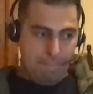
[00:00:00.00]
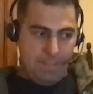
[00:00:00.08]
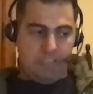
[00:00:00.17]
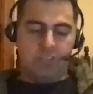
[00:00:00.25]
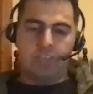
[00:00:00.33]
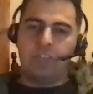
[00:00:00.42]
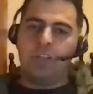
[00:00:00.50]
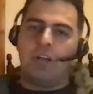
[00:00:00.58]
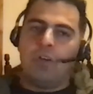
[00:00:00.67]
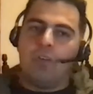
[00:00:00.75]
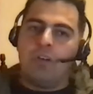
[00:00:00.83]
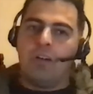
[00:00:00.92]
I don't know
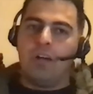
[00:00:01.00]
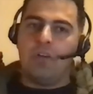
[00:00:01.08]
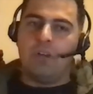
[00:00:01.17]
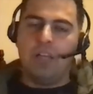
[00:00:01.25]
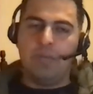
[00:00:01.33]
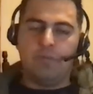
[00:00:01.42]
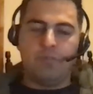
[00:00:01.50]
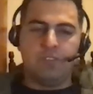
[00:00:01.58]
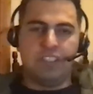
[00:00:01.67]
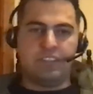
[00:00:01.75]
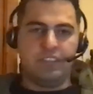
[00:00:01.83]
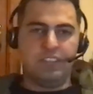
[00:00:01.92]
how helpful
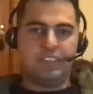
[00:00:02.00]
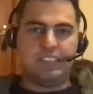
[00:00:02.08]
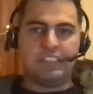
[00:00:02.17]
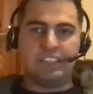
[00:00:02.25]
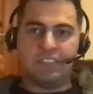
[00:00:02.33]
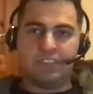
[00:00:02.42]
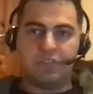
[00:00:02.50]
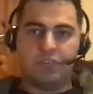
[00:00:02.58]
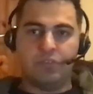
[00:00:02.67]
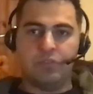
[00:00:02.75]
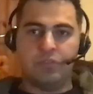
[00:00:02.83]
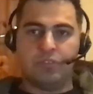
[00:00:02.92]
this session is
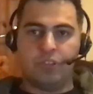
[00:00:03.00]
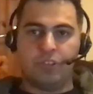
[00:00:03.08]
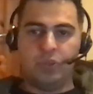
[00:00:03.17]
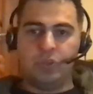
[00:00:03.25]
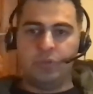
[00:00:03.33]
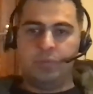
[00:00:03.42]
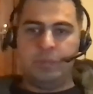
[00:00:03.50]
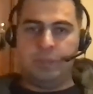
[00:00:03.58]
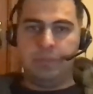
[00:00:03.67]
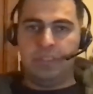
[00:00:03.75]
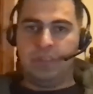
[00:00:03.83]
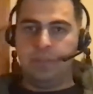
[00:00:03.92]
for you
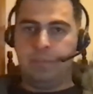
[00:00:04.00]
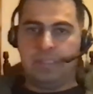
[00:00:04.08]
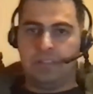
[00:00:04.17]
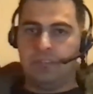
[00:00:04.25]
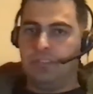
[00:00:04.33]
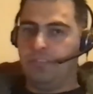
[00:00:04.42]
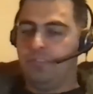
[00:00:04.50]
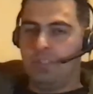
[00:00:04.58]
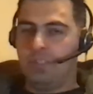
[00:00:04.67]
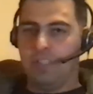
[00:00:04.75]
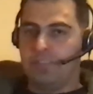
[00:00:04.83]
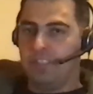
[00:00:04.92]
people, but if you
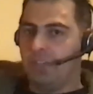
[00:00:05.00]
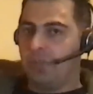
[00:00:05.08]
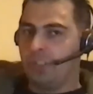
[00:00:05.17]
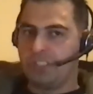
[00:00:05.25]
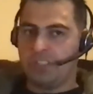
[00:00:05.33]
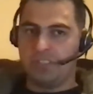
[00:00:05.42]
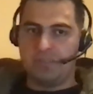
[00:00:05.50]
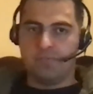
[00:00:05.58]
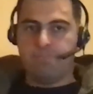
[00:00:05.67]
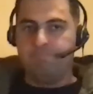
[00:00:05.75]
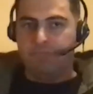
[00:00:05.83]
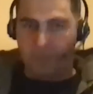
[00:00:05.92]
have any questions,
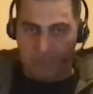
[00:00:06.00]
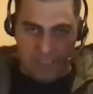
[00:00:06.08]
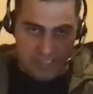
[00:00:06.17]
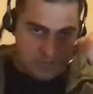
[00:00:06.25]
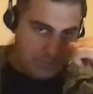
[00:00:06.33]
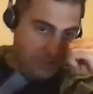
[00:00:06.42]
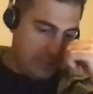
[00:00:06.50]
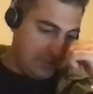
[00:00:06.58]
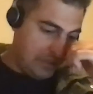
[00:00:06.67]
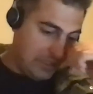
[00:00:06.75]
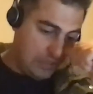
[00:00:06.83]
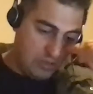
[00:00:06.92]
you can ask
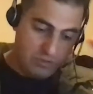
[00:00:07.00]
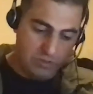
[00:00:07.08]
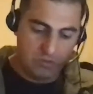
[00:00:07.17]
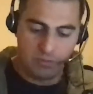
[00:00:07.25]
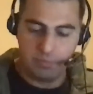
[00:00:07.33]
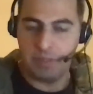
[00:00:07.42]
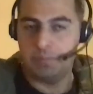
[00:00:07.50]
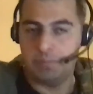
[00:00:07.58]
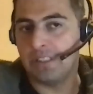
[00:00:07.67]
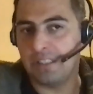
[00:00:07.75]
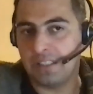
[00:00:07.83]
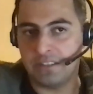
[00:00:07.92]
me now, or
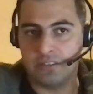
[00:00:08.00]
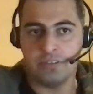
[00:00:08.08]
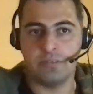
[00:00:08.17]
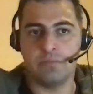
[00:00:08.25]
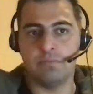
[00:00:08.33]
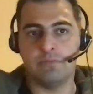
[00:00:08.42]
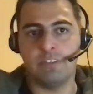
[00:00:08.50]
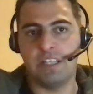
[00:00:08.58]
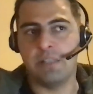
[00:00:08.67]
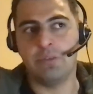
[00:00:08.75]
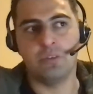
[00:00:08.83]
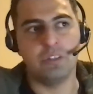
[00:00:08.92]
maybe like
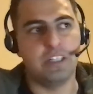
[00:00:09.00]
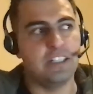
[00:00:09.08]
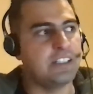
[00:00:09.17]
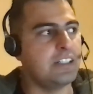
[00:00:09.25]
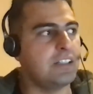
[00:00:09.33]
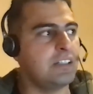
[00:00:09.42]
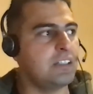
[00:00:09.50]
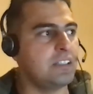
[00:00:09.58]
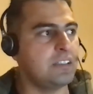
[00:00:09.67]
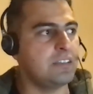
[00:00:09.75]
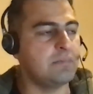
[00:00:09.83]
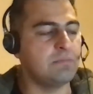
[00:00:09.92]
find me on LinkedIn
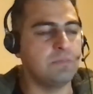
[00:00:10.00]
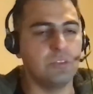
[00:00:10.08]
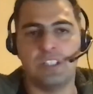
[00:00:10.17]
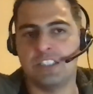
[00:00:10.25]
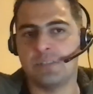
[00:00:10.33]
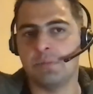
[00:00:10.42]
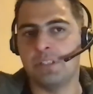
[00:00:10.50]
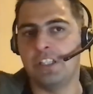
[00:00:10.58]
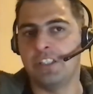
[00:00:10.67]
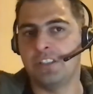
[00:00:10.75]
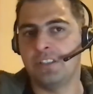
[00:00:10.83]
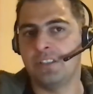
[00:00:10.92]
and you can ask me
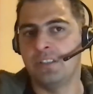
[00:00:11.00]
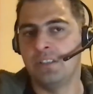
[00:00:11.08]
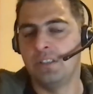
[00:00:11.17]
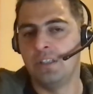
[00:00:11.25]
later.